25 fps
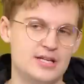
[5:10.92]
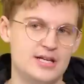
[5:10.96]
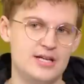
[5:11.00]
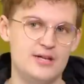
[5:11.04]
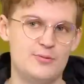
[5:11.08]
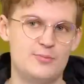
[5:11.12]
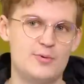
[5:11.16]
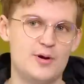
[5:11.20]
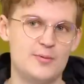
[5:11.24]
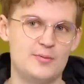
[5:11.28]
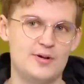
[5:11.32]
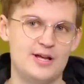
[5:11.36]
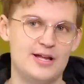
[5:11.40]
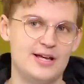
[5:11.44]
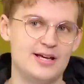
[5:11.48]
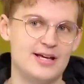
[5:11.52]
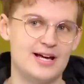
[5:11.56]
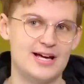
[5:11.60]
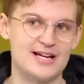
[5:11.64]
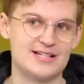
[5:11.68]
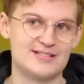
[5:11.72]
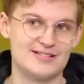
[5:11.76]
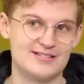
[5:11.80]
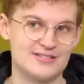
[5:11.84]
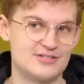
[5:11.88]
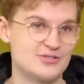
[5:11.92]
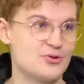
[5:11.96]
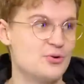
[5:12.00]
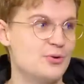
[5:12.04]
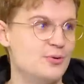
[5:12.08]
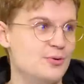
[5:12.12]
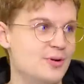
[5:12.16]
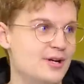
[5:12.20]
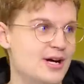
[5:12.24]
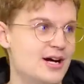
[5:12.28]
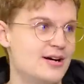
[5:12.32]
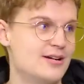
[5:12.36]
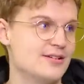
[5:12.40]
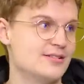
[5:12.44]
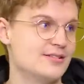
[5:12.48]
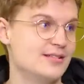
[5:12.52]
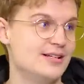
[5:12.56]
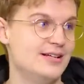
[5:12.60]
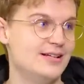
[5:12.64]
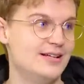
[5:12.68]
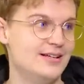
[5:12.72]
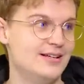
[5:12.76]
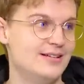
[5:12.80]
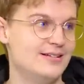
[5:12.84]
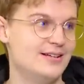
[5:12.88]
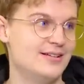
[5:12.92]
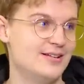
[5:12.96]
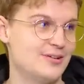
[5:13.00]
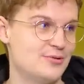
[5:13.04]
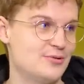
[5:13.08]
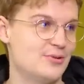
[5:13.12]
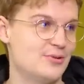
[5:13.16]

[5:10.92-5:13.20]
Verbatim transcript: the Premier League, I actually scored with Harrison in, in the